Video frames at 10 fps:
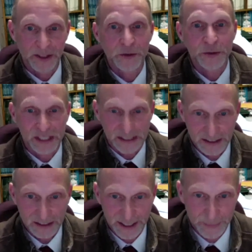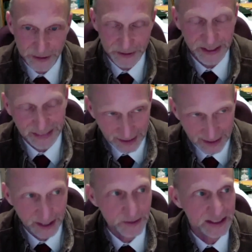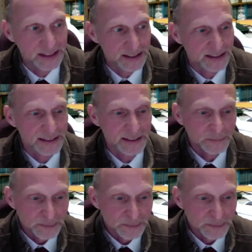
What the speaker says: do 60 kilometers. I think that was the distance.